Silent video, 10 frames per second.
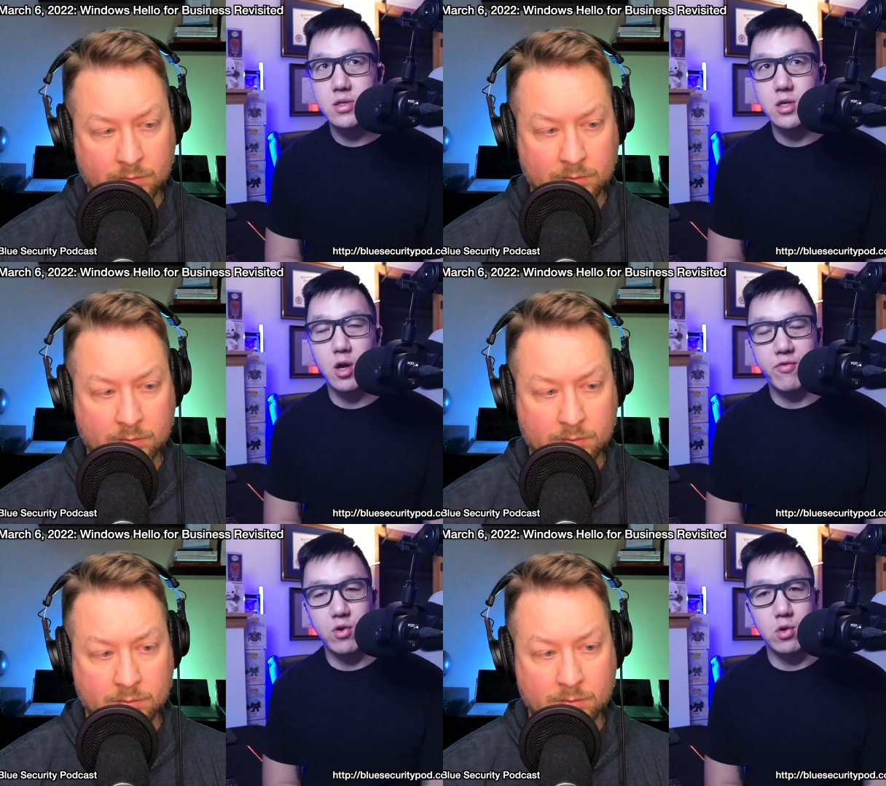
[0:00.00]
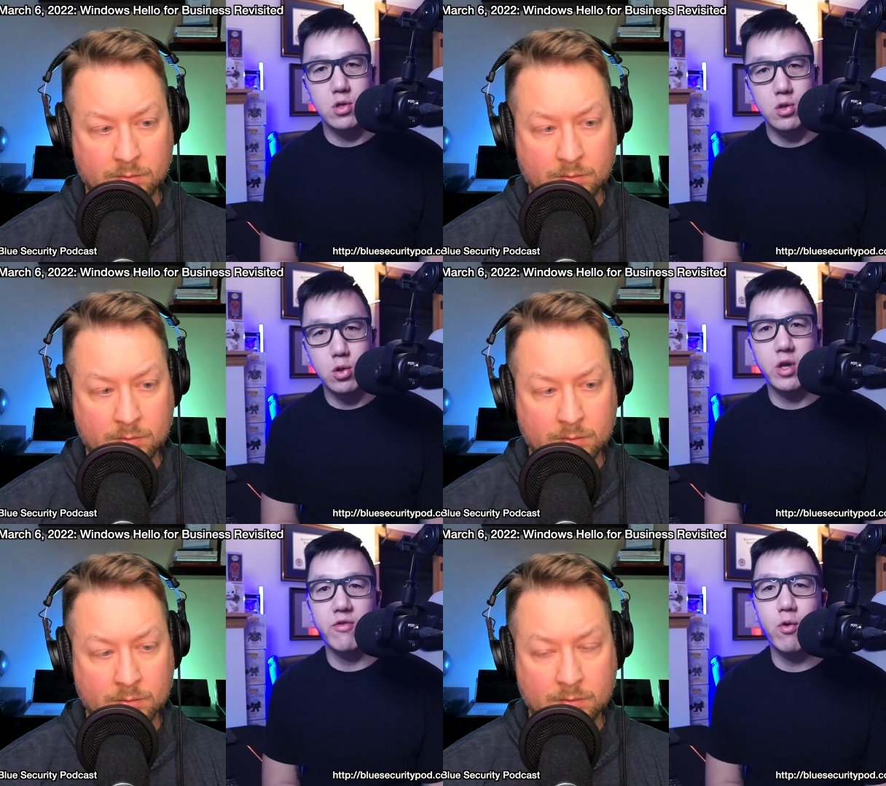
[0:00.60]
Speaker 1: you know, if you're
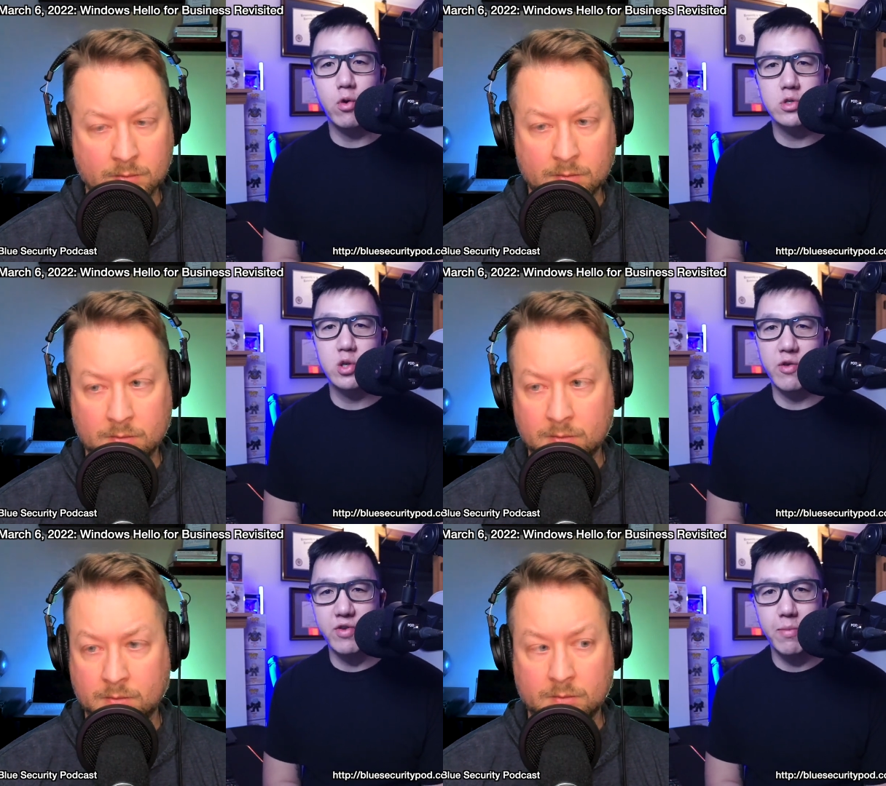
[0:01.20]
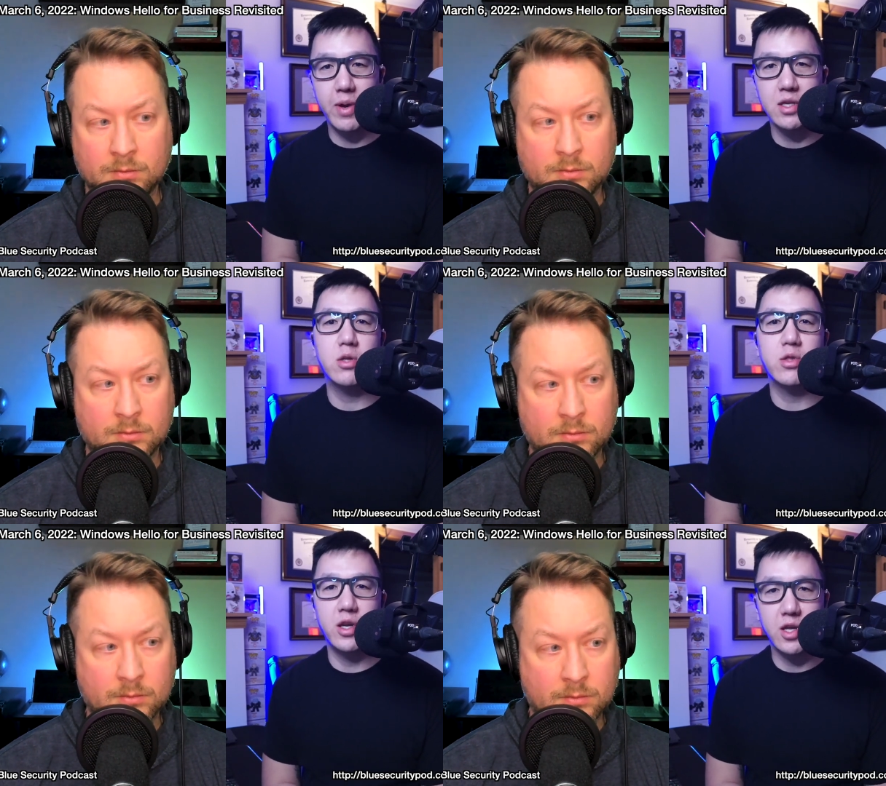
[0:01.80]
looking for certificate-based
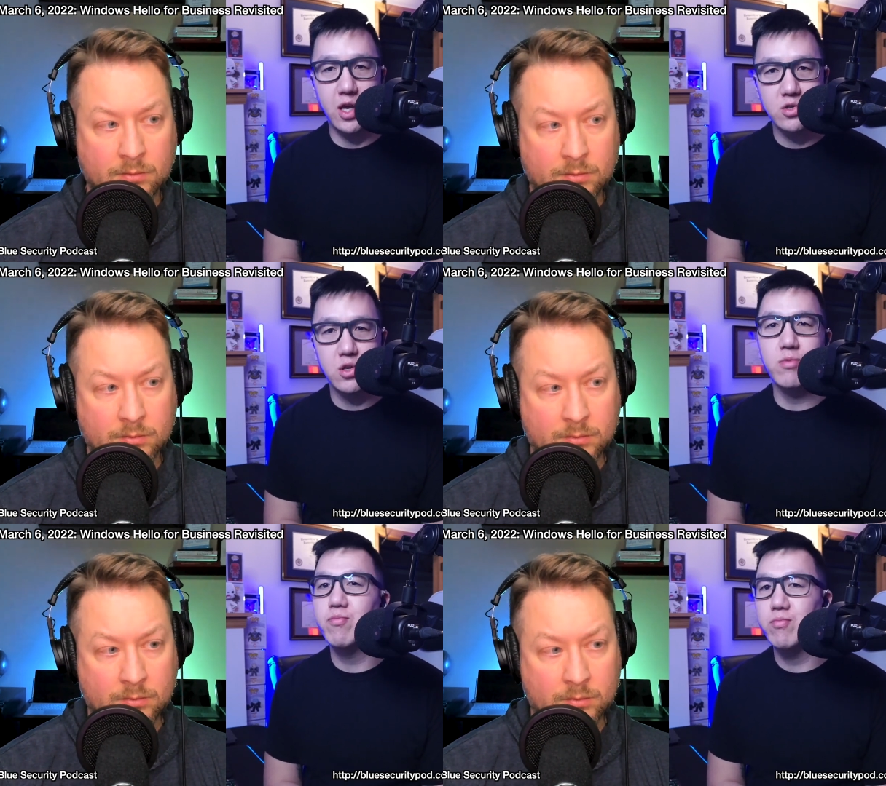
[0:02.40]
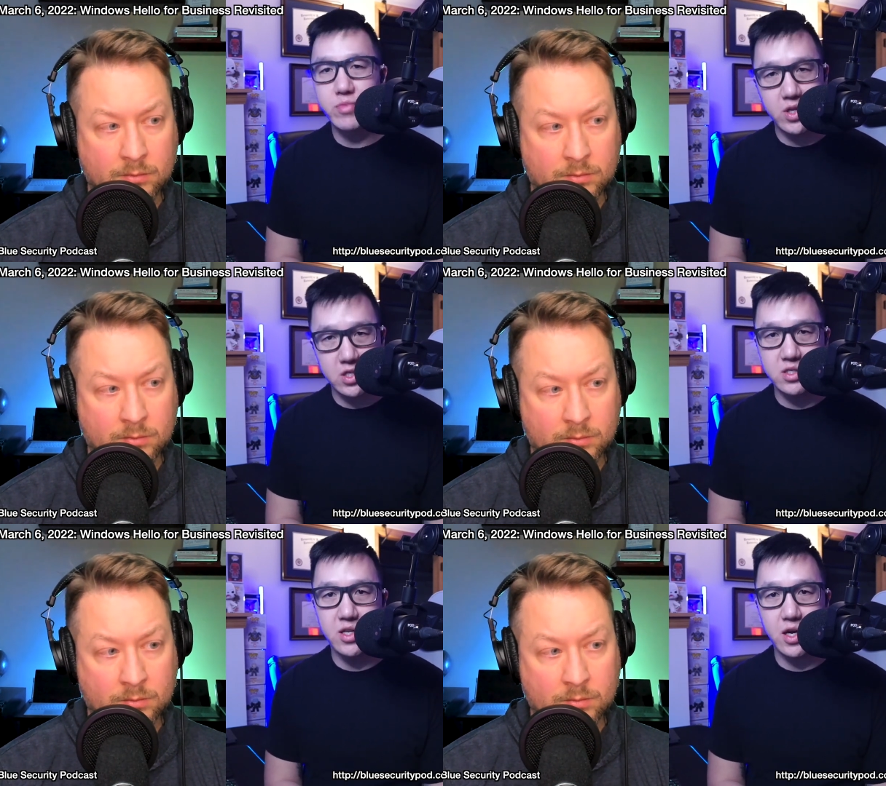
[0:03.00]
authentication,
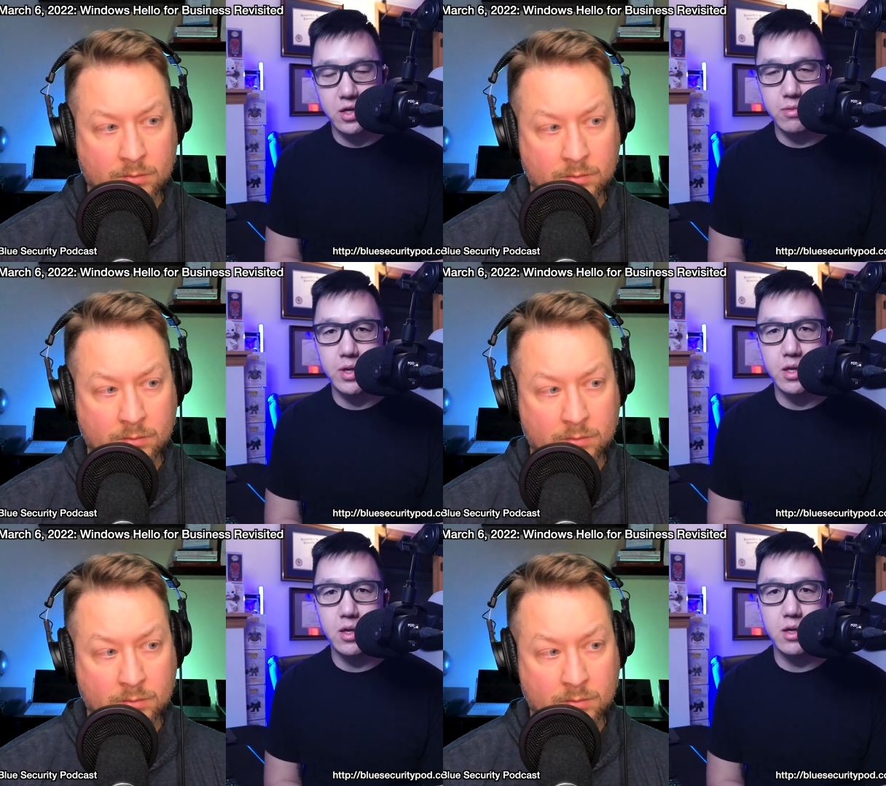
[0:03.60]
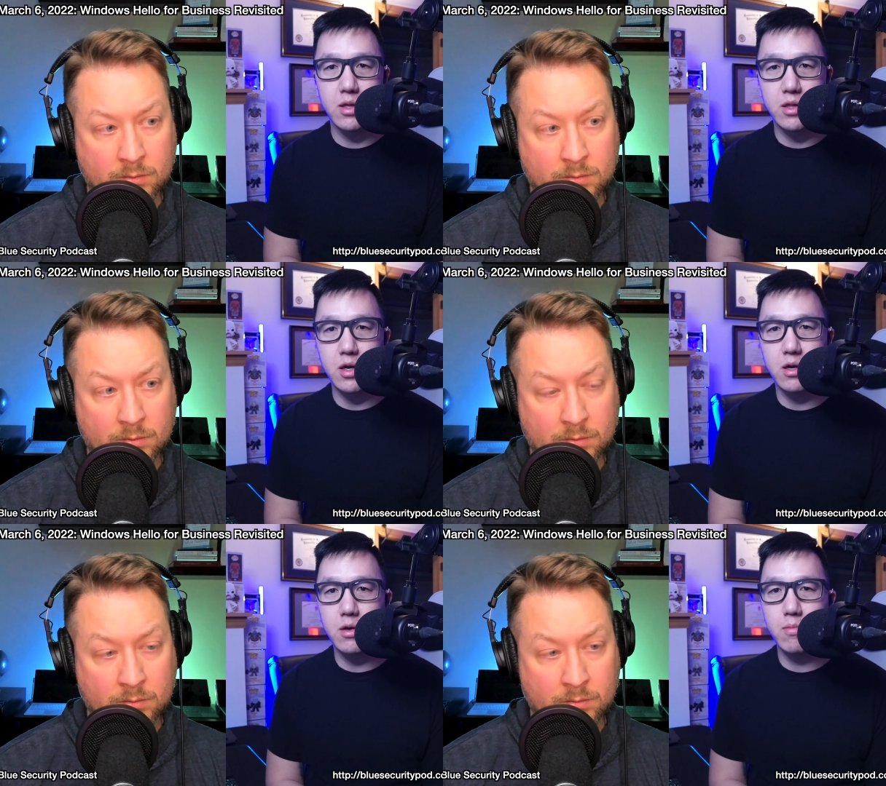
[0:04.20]
this is not going to be
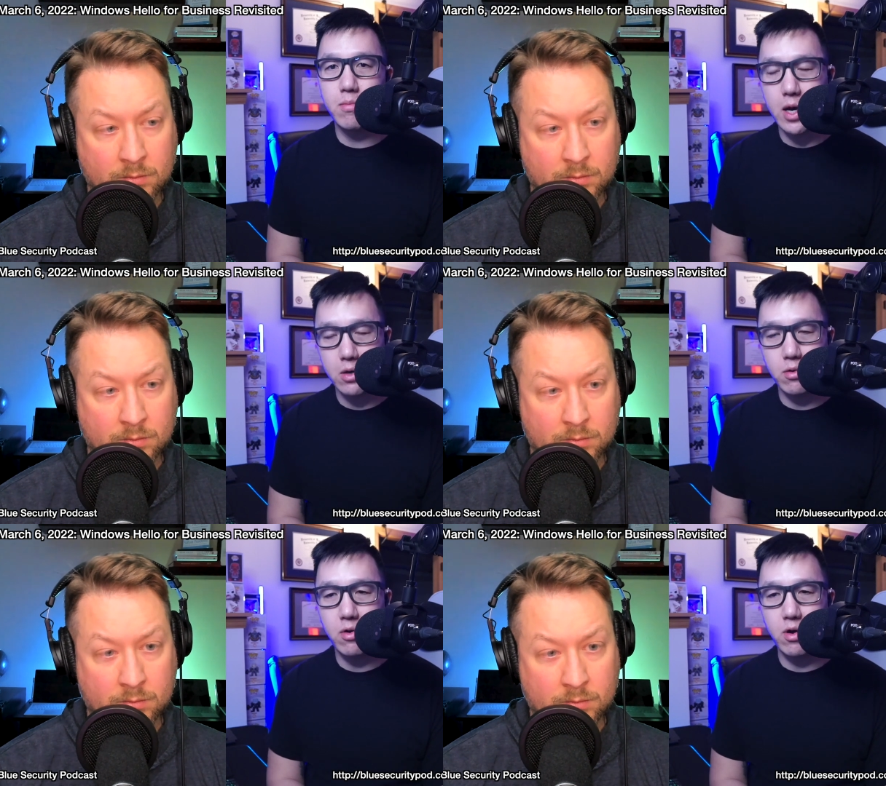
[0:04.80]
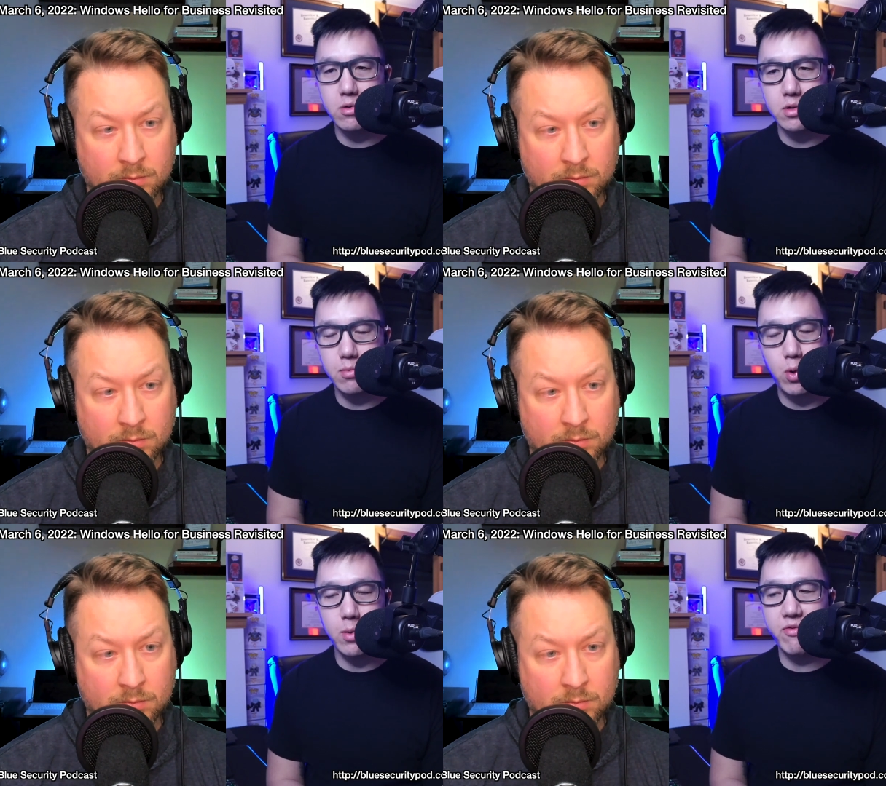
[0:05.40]
the model
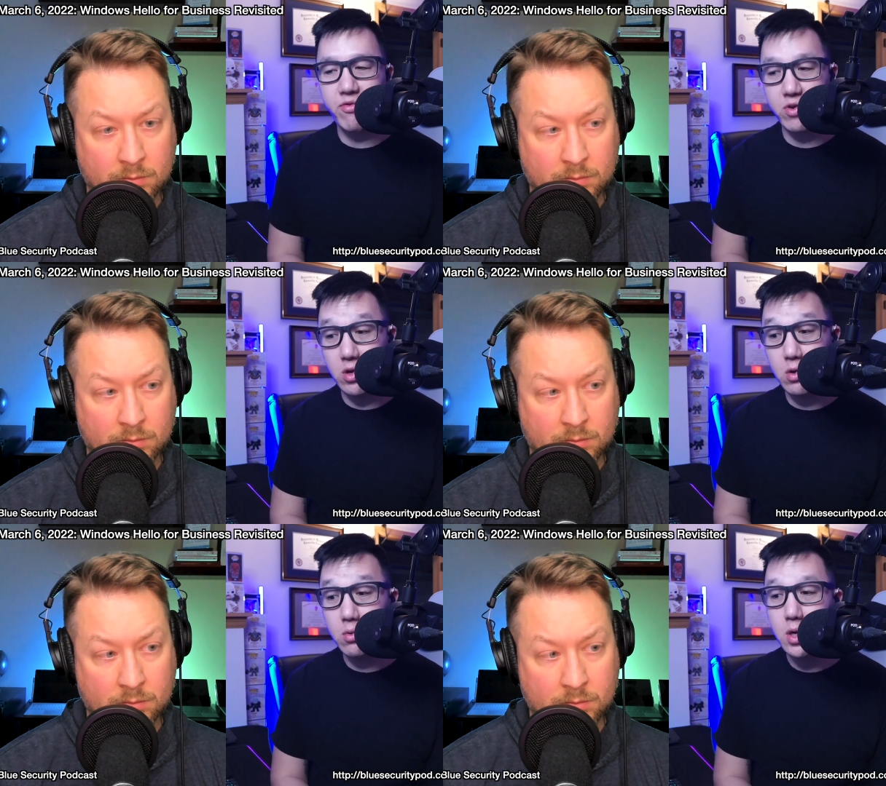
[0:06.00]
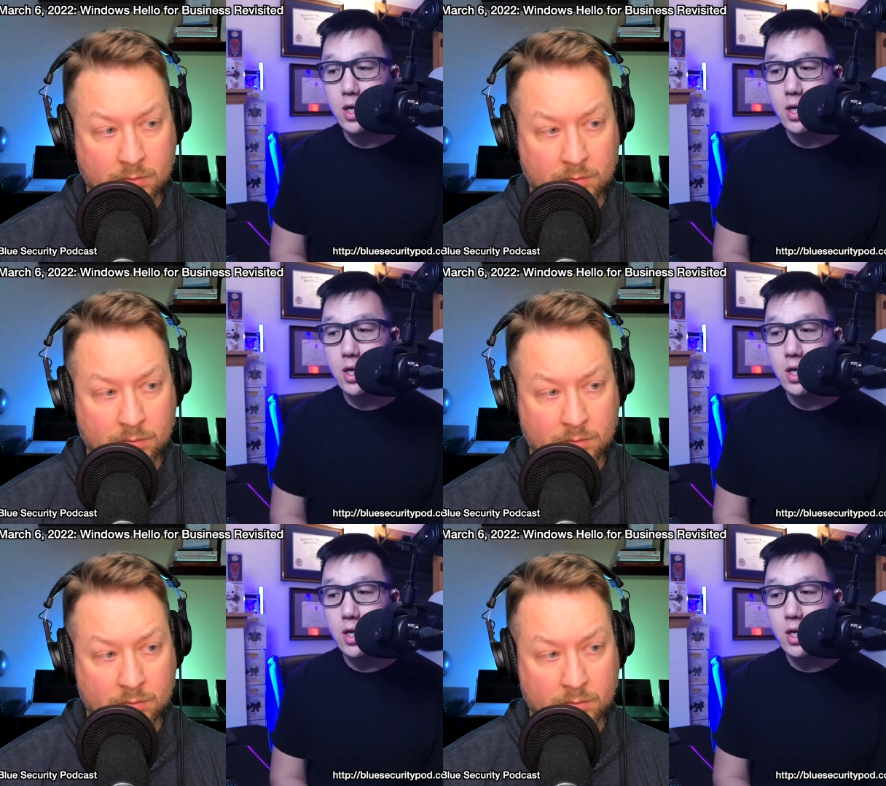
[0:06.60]
deployment for you